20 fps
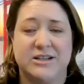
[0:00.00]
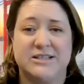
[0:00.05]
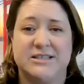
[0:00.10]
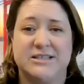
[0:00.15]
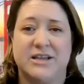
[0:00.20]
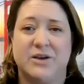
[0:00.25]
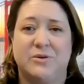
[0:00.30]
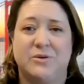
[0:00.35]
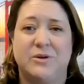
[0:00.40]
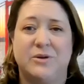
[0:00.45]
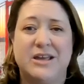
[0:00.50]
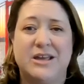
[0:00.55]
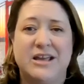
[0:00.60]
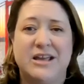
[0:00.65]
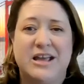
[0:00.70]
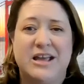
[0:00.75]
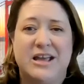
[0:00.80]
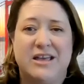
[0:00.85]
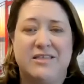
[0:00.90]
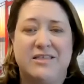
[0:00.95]
So
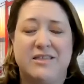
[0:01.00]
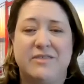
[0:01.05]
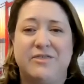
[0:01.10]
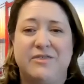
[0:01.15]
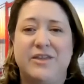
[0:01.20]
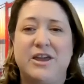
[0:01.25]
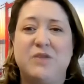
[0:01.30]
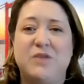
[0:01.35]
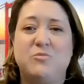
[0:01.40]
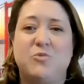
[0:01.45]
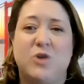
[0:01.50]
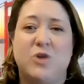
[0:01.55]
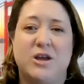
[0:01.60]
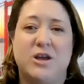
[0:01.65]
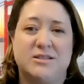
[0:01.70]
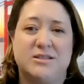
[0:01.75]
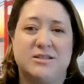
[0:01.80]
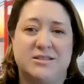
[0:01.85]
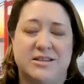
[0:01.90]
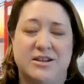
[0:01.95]
the theme
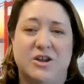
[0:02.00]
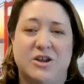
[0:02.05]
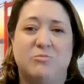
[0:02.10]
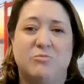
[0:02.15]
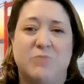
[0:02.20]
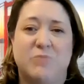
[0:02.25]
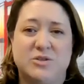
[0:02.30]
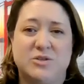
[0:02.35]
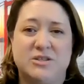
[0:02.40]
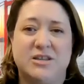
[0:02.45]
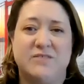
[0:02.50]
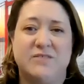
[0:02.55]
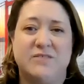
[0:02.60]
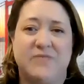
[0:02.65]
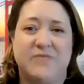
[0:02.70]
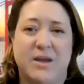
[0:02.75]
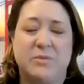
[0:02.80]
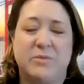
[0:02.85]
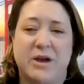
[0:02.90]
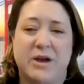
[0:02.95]
was, you know, mostly
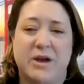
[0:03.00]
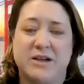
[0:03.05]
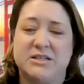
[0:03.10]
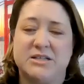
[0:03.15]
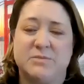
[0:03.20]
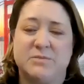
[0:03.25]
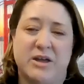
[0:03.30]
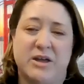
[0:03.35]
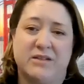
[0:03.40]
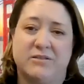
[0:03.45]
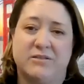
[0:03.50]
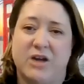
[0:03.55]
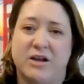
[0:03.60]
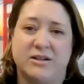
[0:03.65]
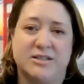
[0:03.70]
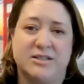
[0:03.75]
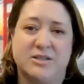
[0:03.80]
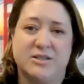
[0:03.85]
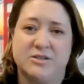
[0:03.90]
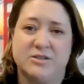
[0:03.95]
family practice, but not
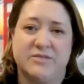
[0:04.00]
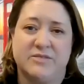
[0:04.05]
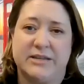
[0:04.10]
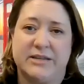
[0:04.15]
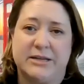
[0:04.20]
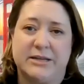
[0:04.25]
exclusively.